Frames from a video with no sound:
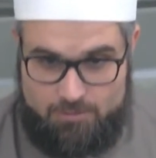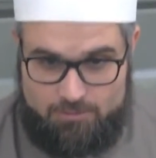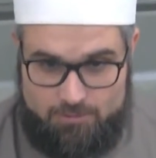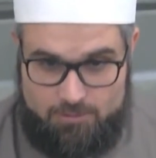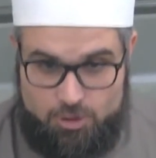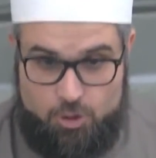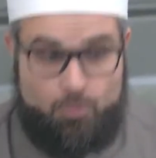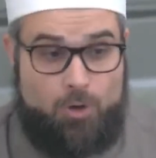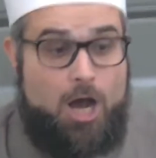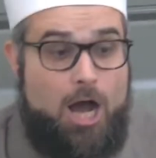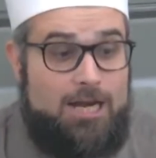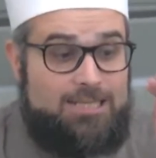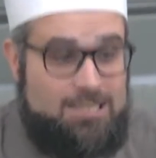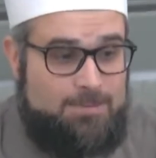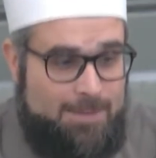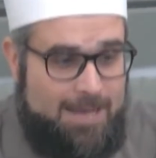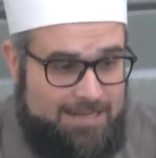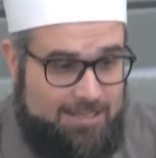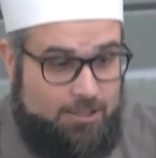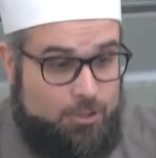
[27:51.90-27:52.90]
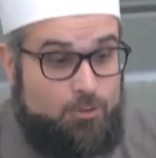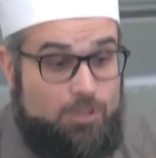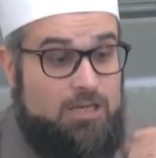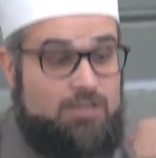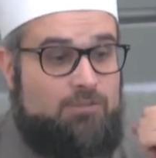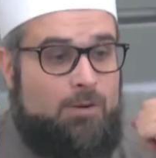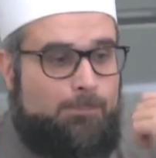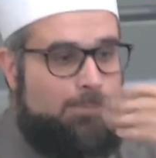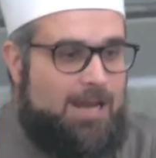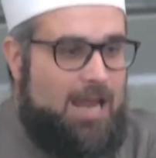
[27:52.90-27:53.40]
You didn't
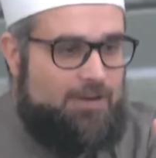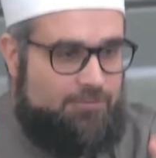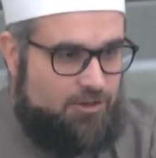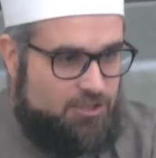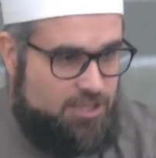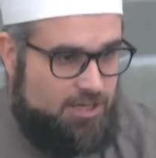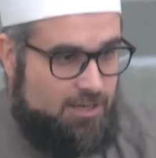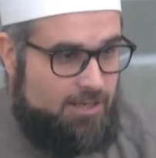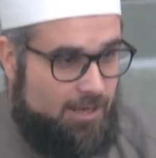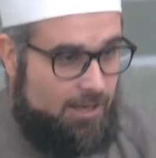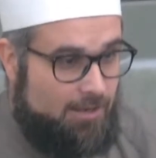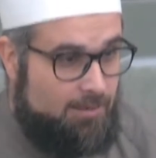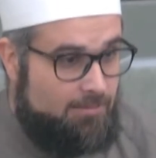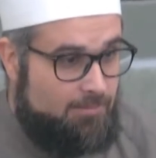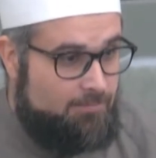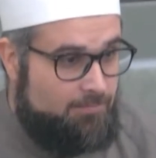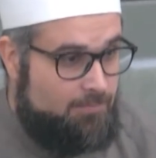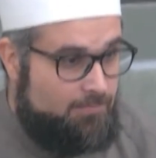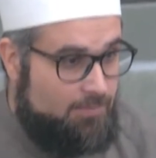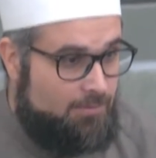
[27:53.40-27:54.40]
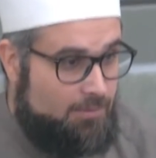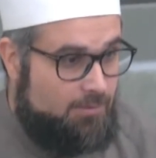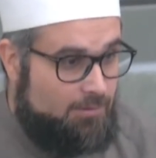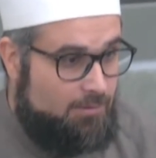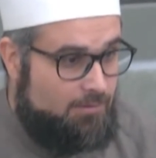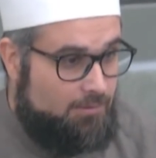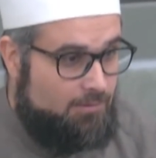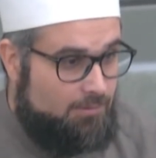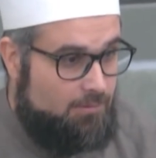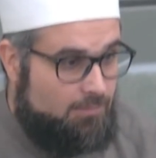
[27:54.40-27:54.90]
even apply for Sharia.
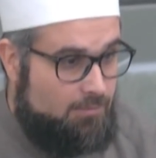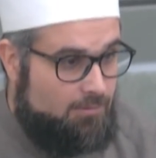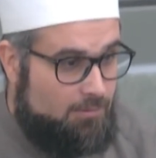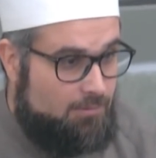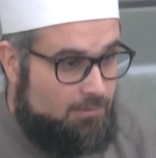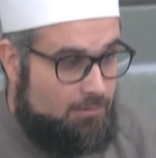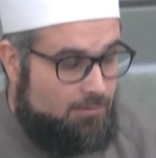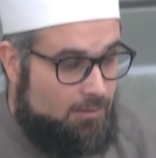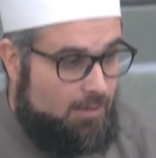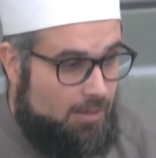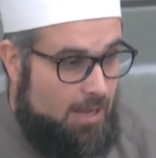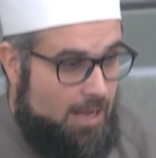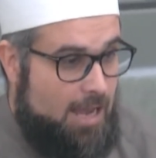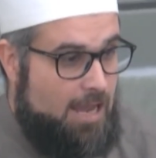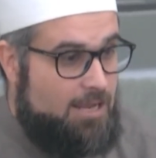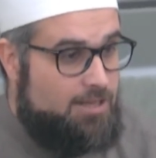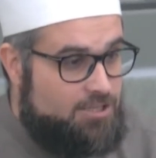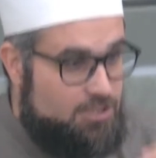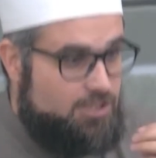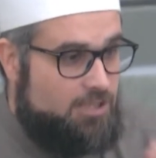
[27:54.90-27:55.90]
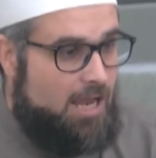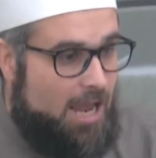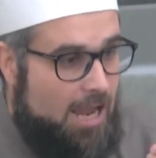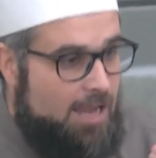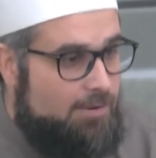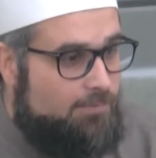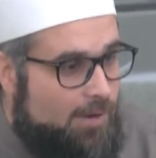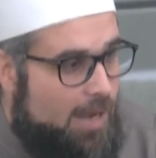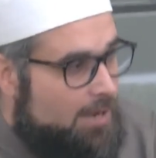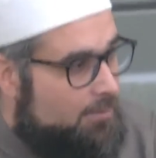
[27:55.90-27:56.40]

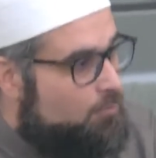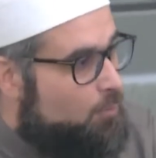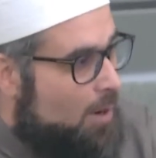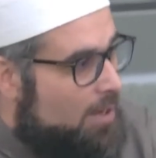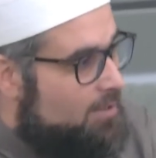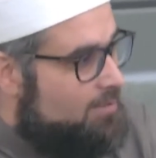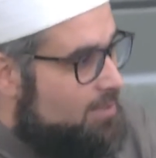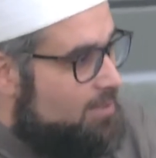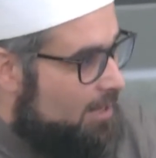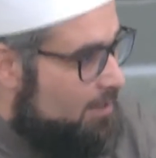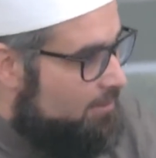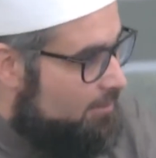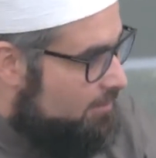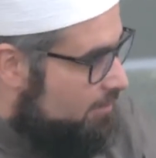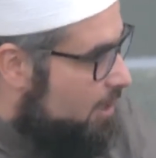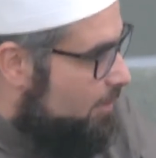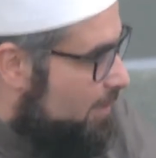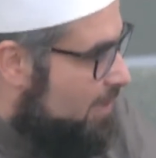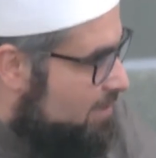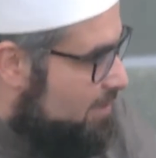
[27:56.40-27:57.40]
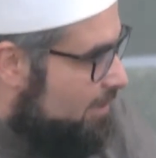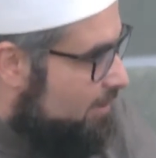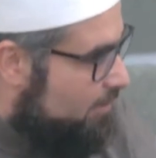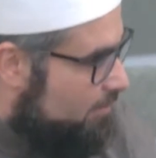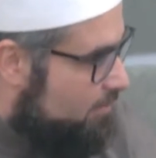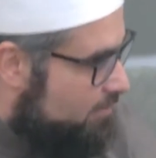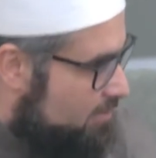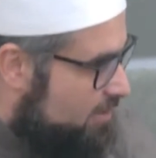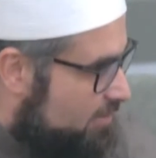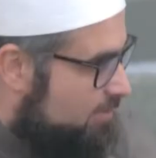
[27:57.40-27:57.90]
I went there because
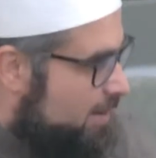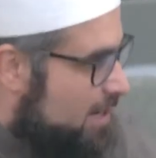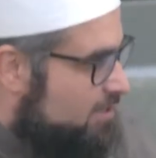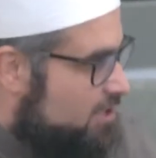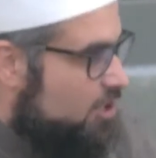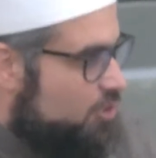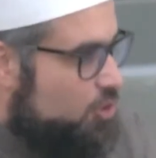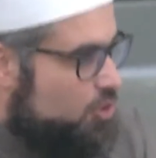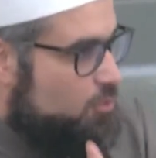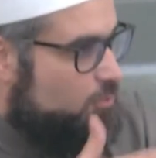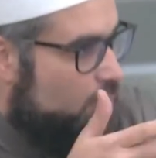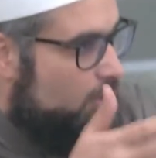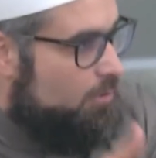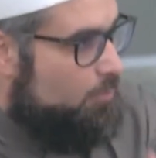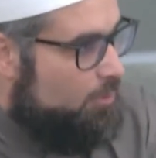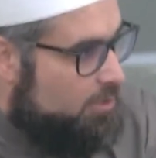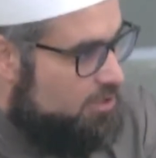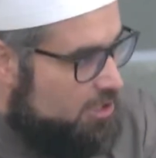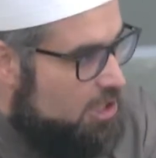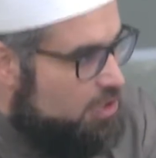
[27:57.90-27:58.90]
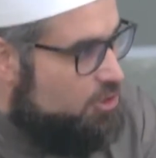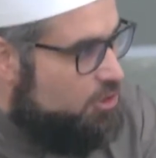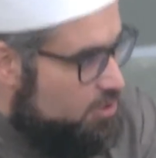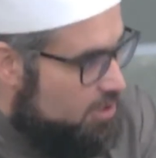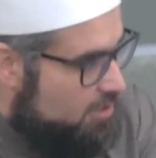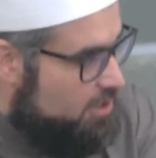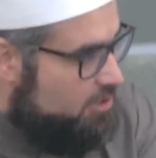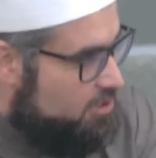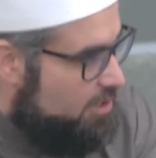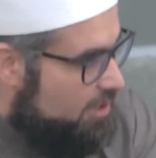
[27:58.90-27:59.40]
some of my teachers were teachers
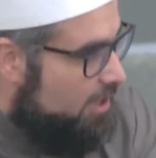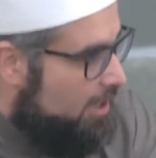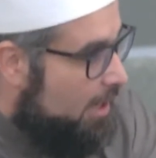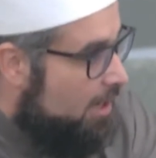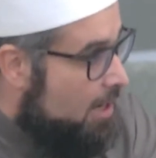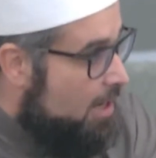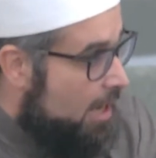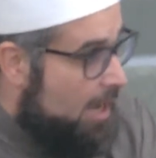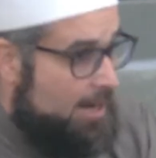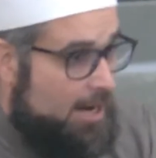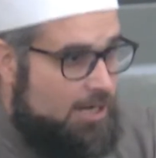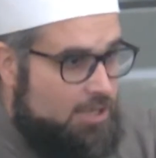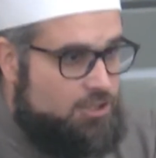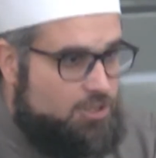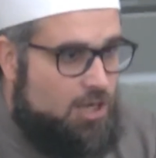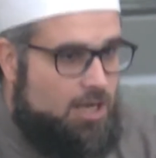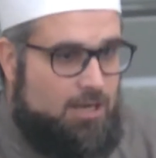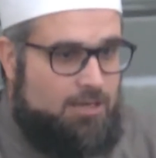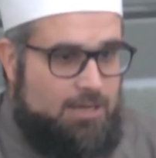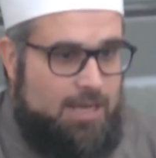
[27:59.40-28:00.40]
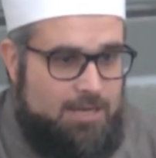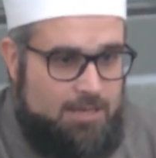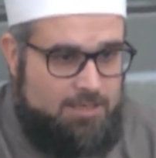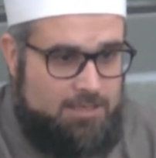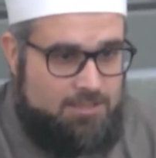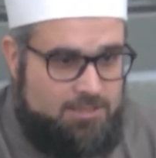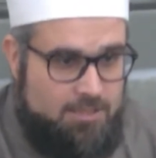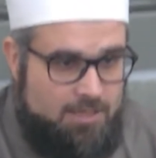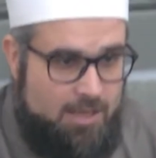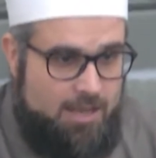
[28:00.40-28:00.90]
in the Sharia, and I saw
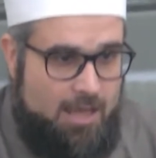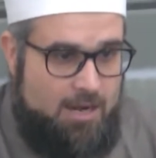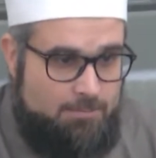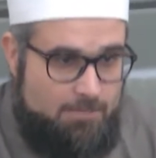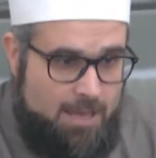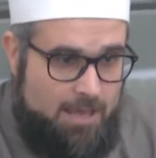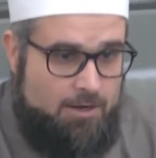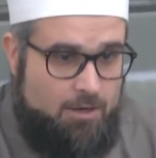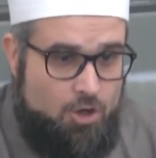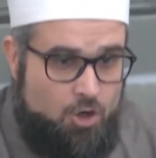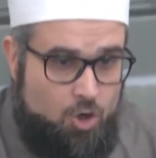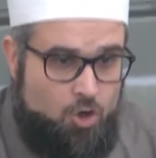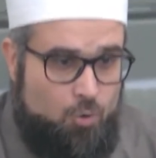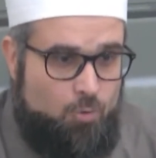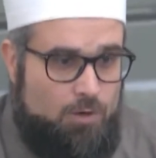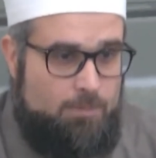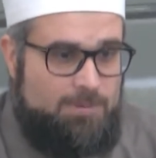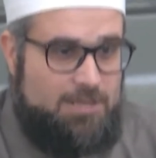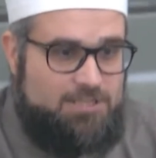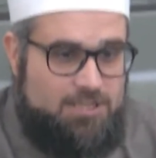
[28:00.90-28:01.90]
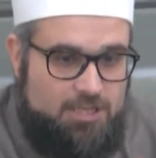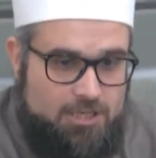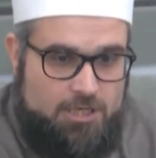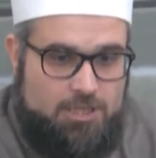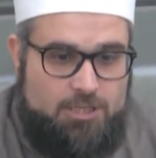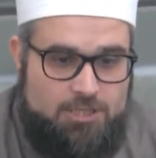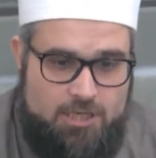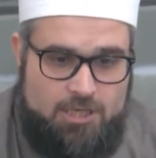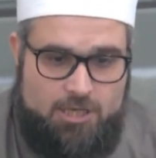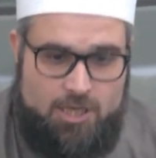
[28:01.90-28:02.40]
ladies and men who were
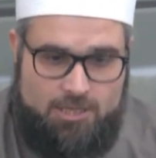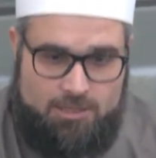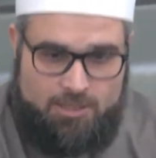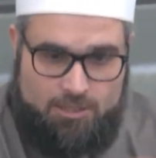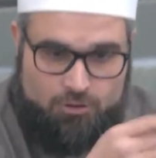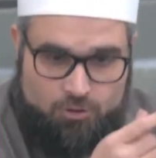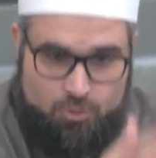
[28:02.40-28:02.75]
Masihiyin and